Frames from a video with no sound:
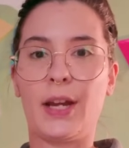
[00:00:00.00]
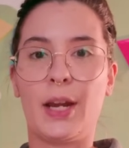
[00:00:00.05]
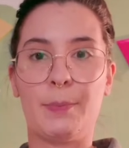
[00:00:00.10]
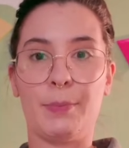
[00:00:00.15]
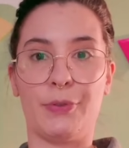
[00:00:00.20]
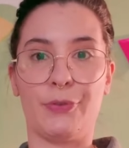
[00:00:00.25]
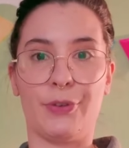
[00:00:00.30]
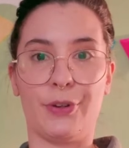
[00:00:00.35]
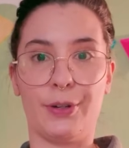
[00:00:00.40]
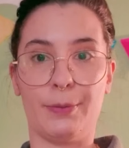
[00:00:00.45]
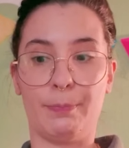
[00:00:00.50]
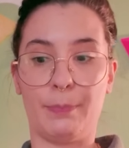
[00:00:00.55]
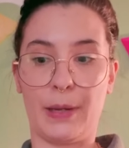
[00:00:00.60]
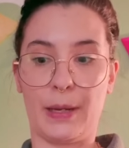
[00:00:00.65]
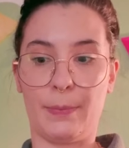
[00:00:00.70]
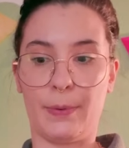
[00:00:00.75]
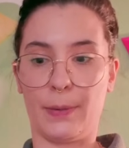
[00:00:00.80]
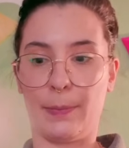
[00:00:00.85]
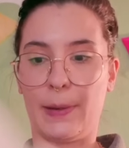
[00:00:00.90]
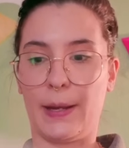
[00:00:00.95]
I prefer
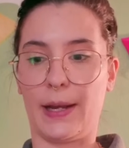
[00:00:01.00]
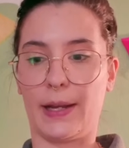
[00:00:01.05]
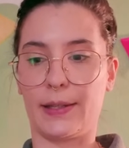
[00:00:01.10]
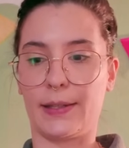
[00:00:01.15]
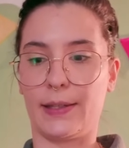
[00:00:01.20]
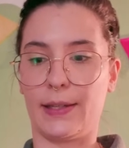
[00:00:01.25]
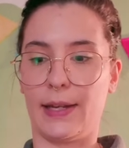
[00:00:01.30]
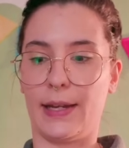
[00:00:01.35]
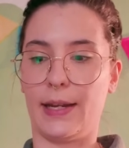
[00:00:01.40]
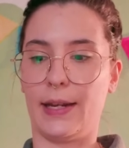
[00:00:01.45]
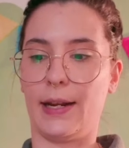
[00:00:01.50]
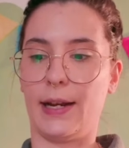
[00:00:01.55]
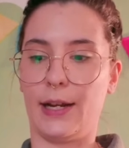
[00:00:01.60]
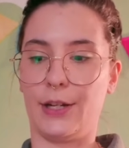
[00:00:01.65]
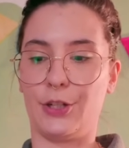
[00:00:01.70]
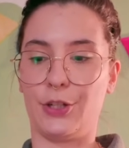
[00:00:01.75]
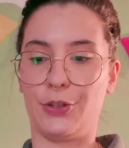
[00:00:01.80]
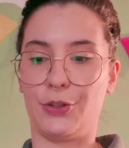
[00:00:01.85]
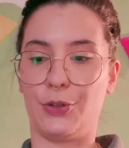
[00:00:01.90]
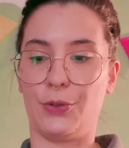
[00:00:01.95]
paper bags, and
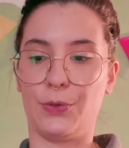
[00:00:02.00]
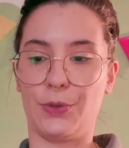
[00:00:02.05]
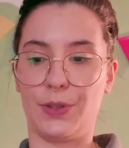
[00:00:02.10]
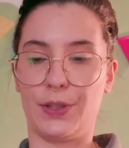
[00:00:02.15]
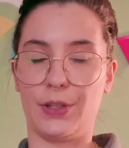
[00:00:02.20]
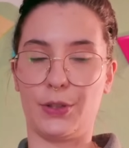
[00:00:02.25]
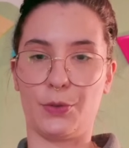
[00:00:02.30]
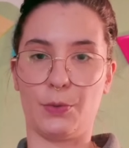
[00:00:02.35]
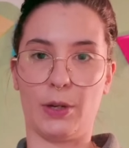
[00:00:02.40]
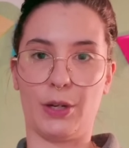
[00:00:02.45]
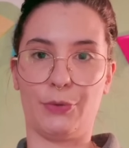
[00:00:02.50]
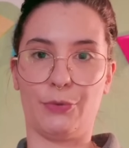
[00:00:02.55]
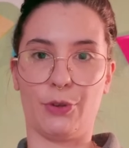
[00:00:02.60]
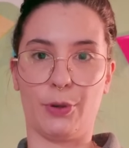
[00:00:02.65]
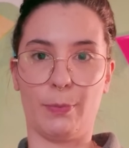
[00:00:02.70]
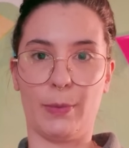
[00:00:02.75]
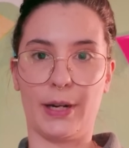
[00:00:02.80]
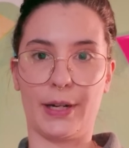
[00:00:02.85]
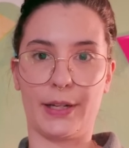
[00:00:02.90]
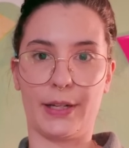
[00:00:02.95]
I just use this one
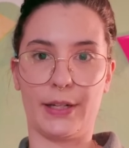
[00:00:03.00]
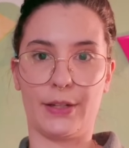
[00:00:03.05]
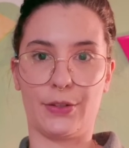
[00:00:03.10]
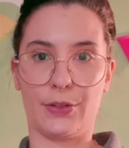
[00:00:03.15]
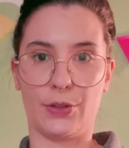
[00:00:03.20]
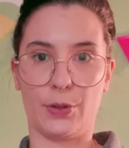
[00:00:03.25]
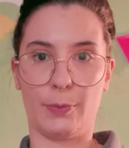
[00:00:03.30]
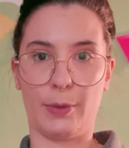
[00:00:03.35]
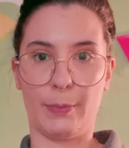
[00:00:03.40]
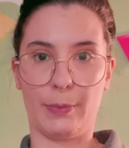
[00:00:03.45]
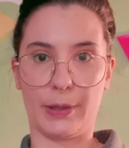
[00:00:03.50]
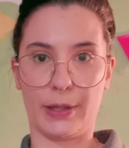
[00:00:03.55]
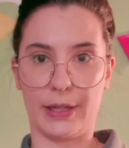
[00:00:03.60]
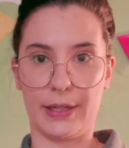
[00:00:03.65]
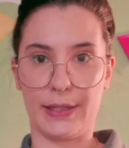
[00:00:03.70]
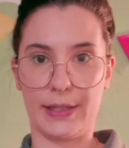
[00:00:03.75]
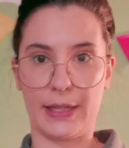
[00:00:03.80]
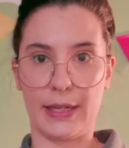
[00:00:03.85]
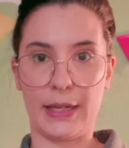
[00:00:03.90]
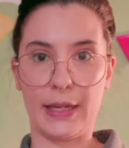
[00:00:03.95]
for markets so people
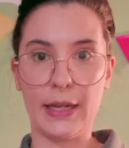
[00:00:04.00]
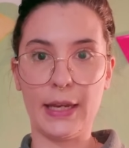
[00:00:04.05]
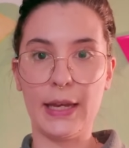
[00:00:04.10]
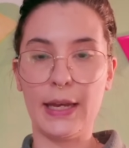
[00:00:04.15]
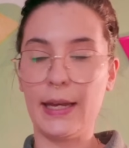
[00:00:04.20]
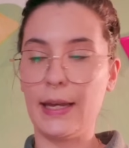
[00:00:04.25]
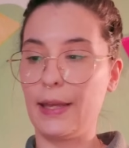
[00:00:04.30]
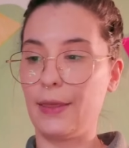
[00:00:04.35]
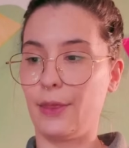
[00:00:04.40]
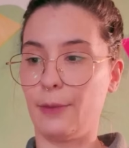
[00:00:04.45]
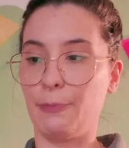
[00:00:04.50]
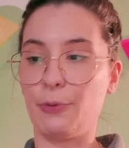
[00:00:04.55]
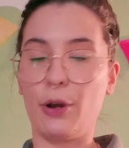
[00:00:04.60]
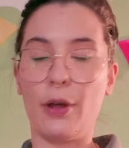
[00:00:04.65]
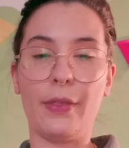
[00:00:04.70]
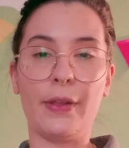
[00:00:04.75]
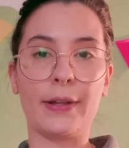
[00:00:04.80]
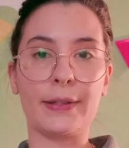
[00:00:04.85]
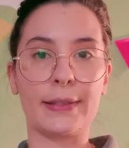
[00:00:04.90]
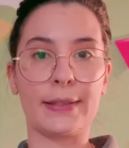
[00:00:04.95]
can see the
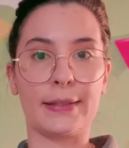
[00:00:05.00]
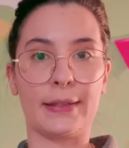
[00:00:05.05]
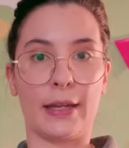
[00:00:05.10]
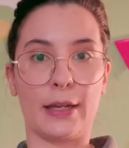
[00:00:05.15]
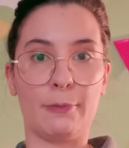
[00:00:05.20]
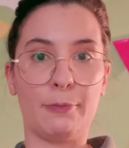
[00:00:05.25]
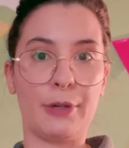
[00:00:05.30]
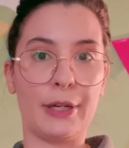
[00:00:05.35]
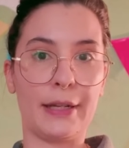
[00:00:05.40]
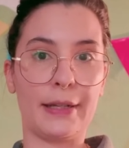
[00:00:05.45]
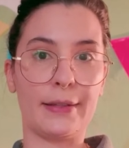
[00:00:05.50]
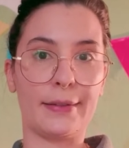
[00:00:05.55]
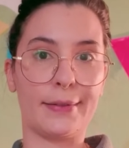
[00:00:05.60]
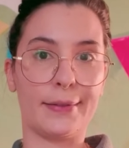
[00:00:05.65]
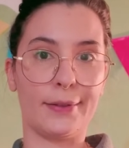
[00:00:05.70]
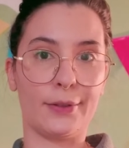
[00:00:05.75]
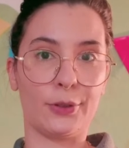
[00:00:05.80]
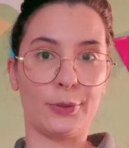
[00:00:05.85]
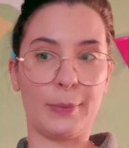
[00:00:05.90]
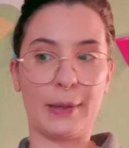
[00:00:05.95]
products like prints,
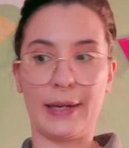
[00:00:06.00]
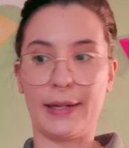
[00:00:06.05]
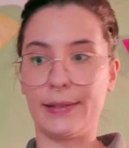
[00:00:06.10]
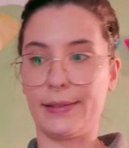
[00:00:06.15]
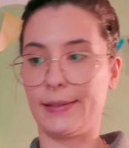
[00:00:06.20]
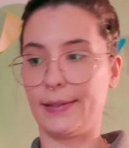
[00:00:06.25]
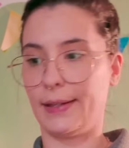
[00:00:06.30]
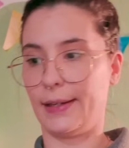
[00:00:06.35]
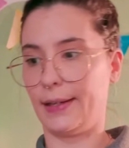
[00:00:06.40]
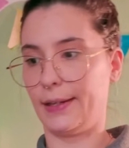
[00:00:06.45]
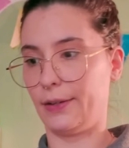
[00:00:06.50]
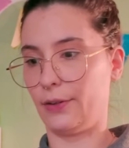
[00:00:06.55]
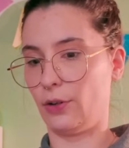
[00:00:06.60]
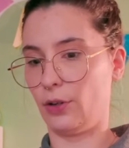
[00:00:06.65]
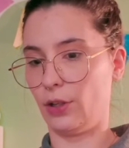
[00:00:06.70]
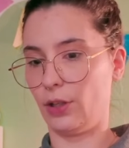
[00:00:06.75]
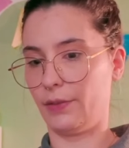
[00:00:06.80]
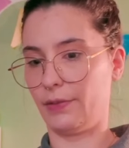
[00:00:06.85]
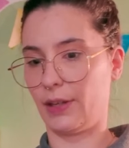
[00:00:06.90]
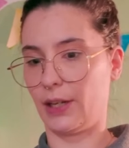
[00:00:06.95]
notepads, and
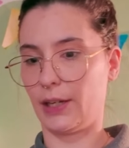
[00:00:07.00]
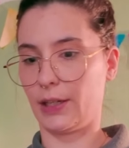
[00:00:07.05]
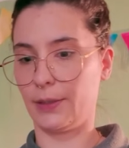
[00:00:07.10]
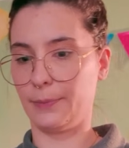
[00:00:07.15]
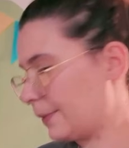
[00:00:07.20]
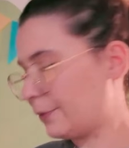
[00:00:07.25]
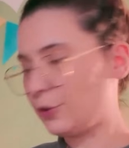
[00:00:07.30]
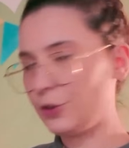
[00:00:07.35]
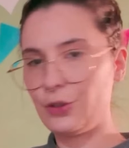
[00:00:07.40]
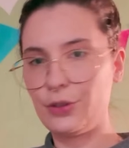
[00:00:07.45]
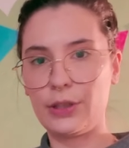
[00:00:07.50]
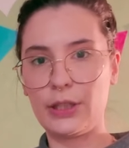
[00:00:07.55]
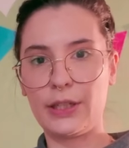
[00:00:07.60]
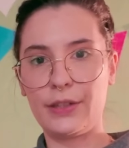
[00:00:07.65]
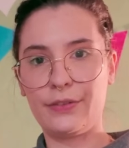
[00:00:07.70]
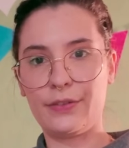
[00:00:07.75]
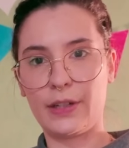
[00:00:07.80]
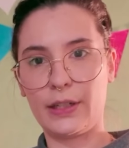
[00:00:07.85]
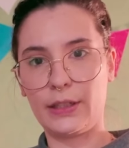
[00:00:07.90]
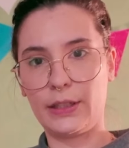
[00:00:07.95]
all of that. I'm going to
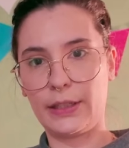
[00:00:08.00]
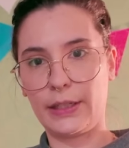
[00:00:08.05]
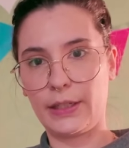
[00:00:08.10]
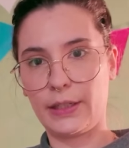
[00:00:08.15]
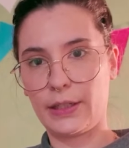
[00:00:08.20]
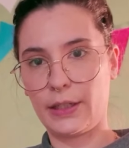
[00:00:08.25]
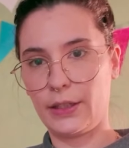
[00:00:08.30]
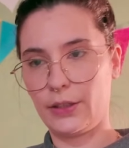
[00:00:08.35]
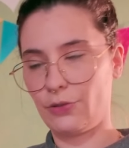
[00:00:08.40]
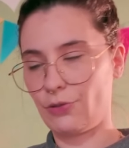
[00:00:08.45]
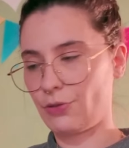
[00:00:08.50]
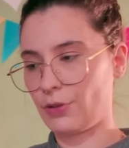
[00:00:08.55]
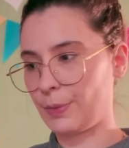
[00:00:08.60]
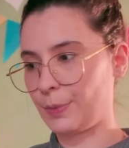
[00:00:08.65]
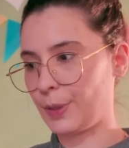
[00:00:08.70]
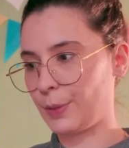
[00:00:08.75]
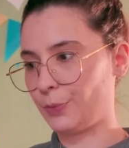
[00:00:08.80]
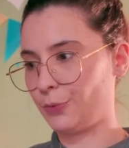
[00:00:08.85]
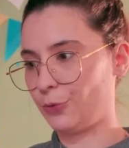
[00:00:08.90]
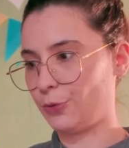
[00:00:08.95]
leave a link in the
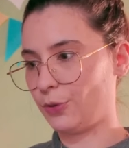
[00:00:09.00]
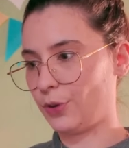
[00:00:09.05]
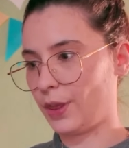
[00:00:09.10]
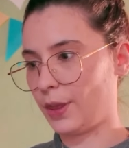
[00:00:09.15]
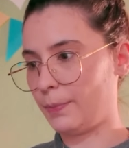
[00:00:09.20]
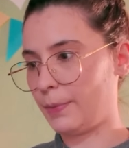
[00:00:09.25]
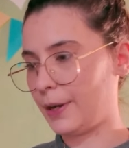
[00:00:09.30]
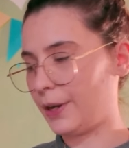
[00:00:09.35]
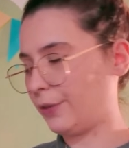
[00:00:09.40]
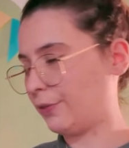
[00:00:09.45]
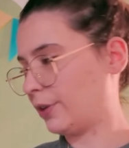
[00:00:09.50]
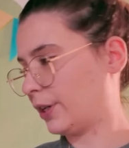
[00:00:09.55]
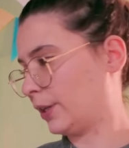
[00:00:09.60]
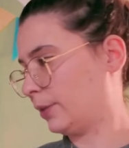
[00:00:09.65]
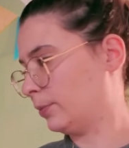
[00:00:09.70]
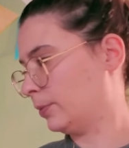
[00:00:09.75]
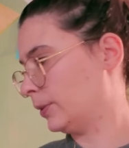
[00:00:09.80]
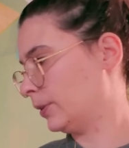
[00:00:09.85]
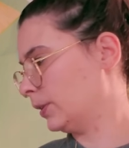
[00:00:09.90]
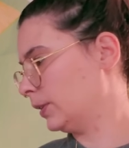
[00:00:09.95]
description for the
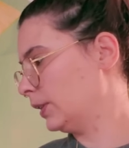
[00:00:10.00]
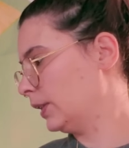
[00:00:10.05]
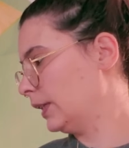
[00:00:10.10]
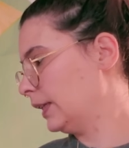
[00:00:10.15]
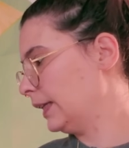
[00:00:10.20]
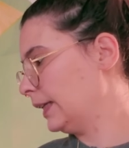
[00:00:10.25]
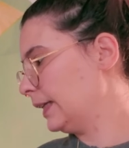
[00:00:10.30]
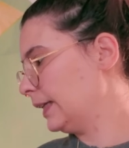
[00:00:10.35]
biodegradable